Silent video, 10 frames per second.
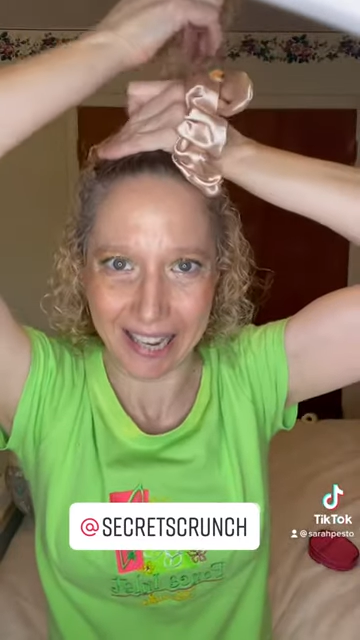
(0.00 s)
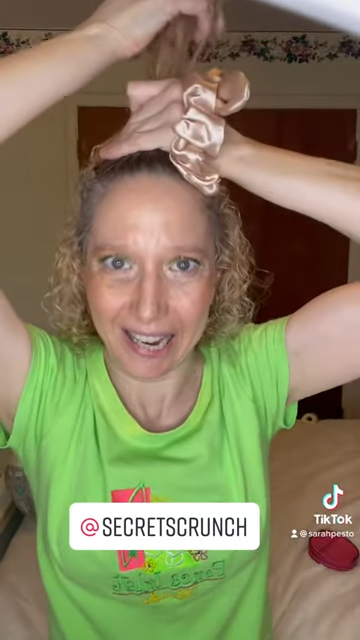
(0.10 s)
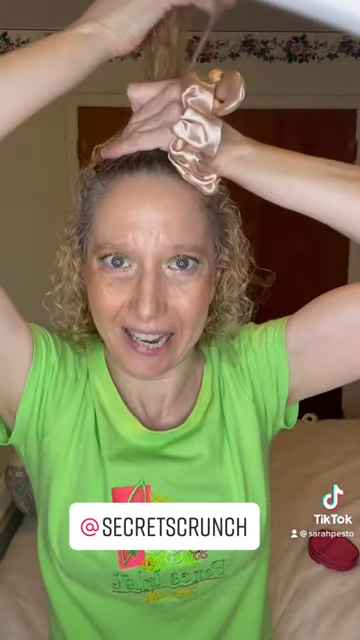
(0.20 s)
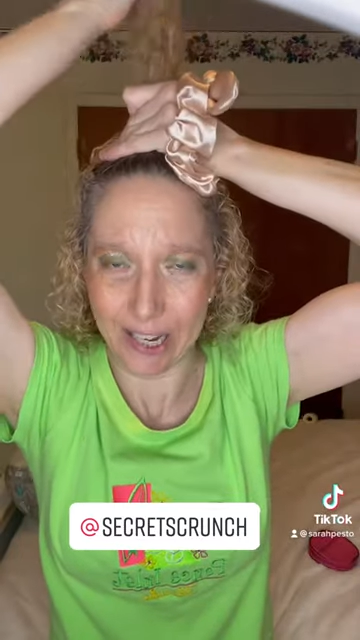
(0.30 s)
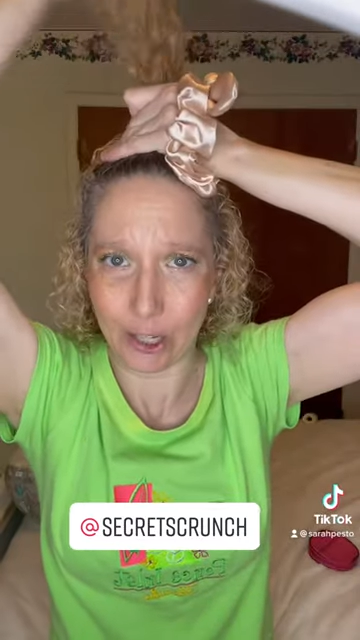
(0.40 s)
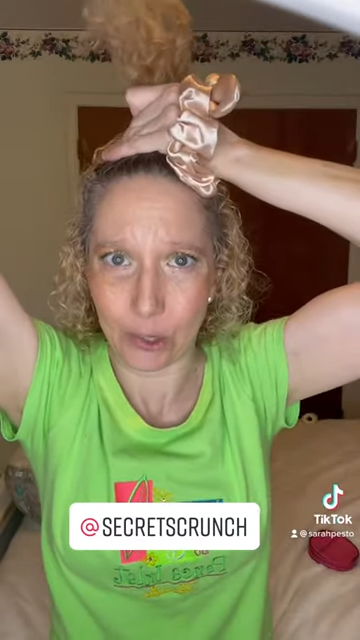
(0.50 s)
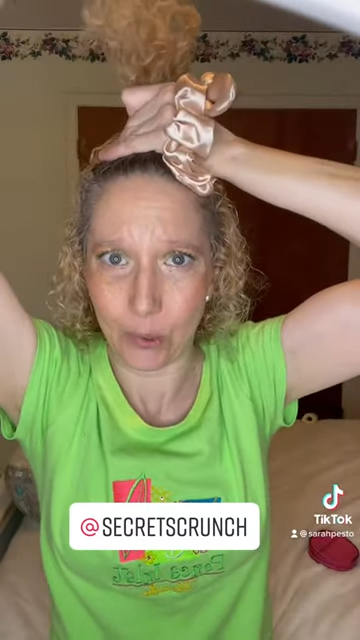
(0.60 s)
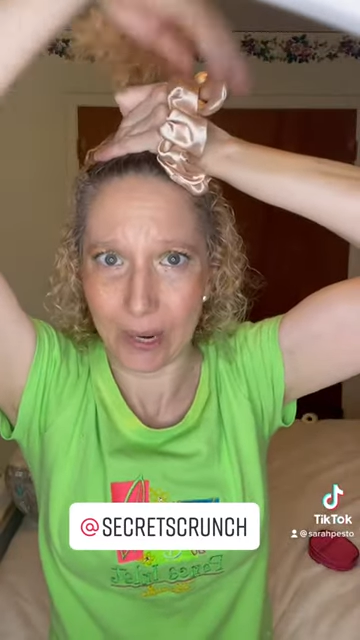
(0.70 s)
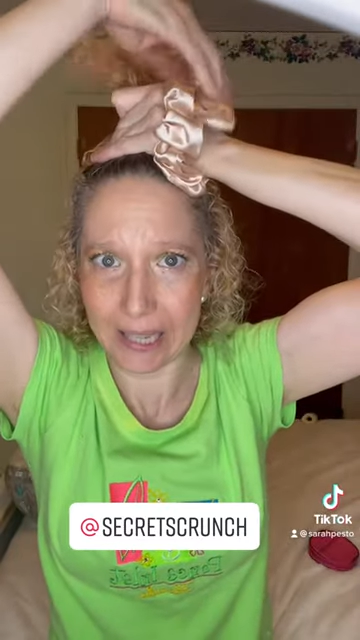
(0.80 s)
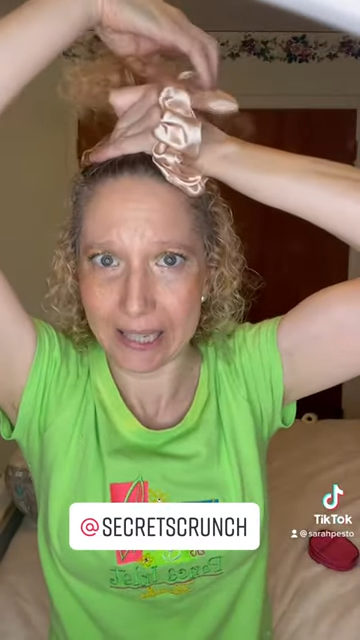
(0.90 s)
And it's
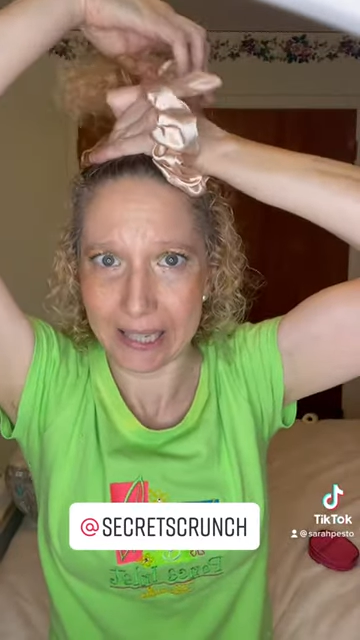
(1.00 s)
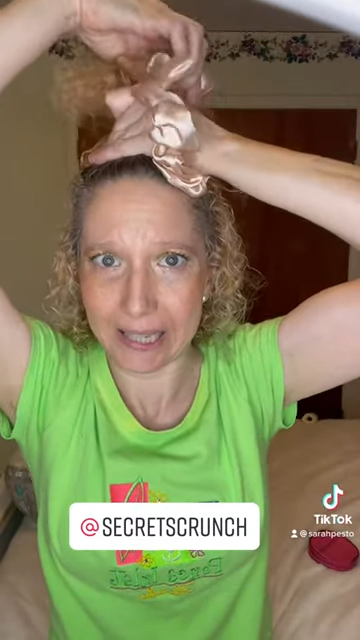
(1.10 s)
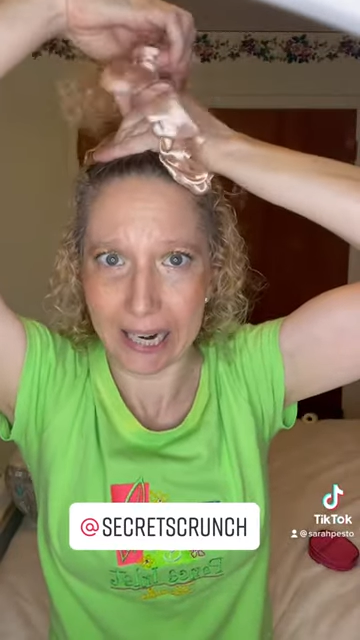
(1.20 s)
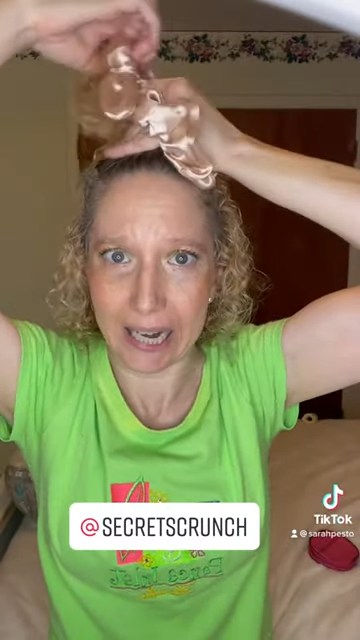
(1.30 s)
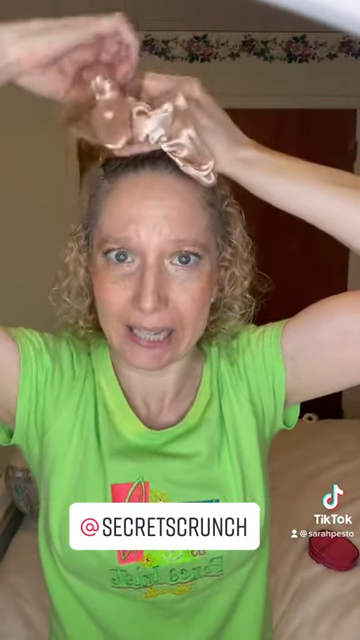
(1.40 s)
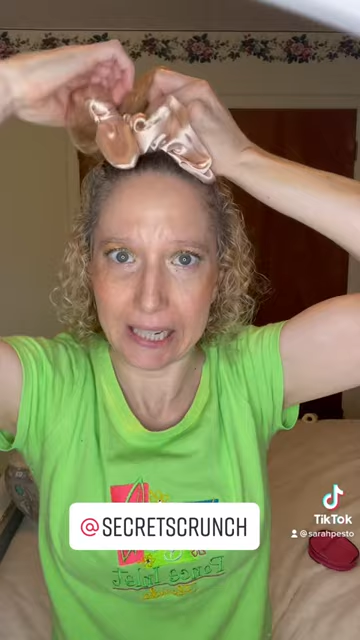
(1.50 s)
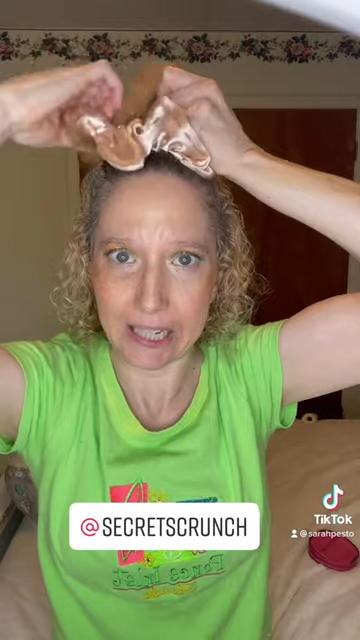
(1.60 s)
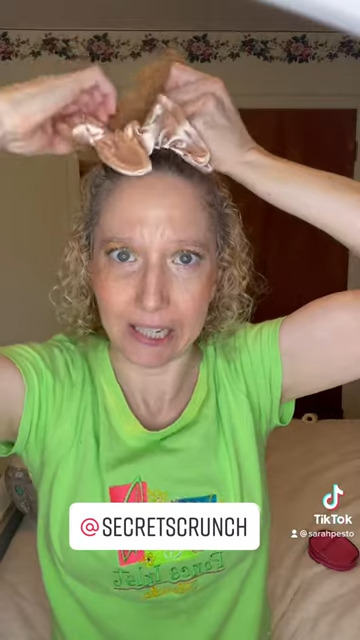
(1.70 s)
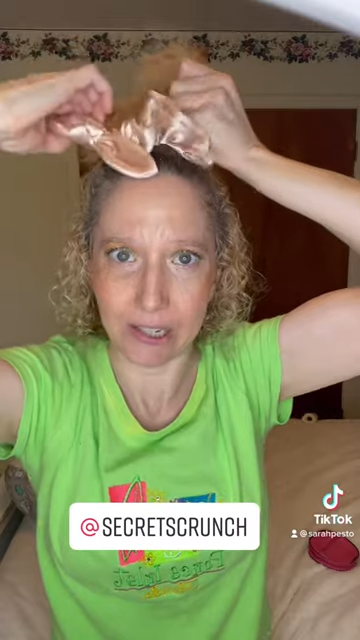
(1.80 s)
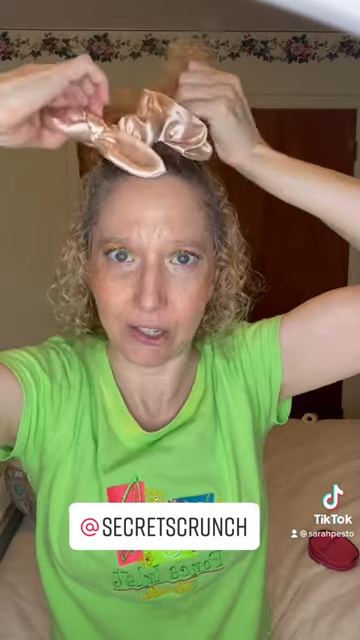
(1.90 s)
quite
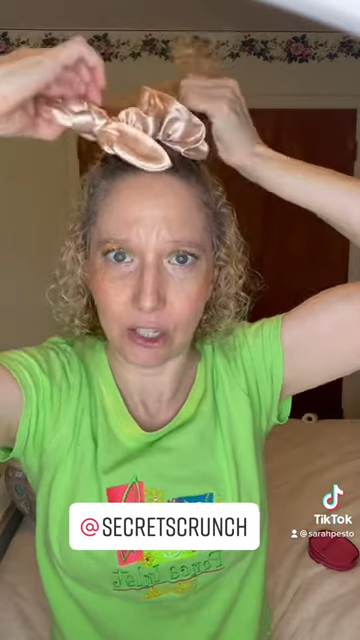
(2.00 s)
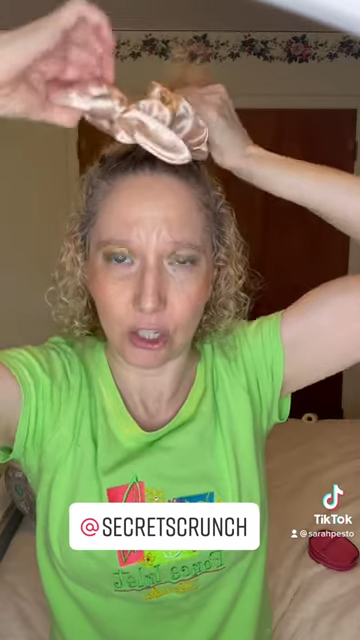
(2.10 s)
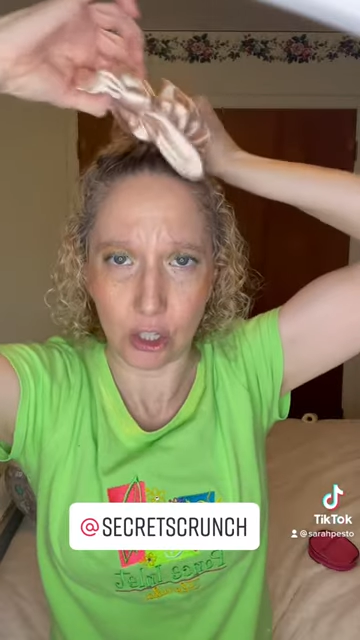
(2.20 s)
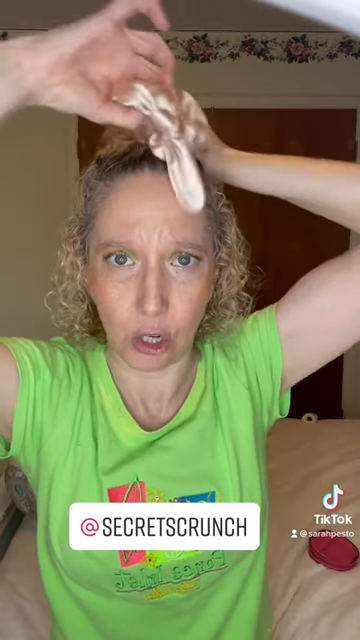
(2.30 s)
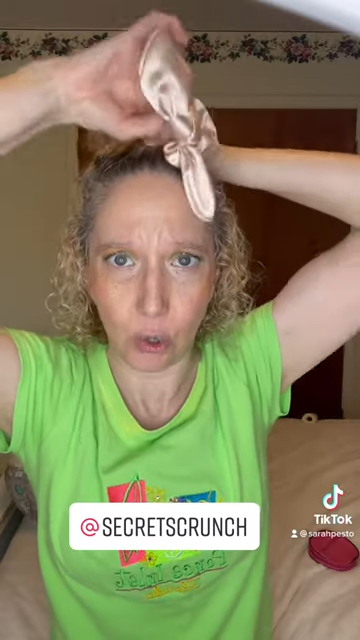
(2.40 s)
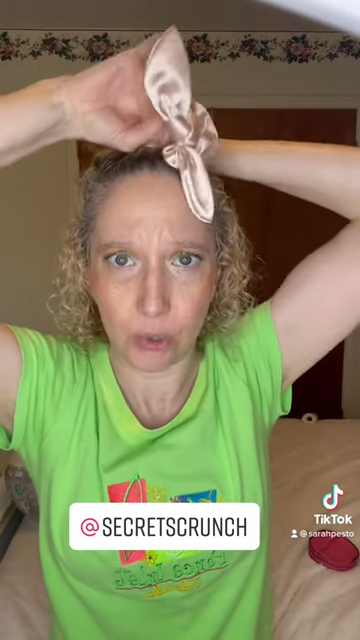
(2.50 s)
stylish. It looks so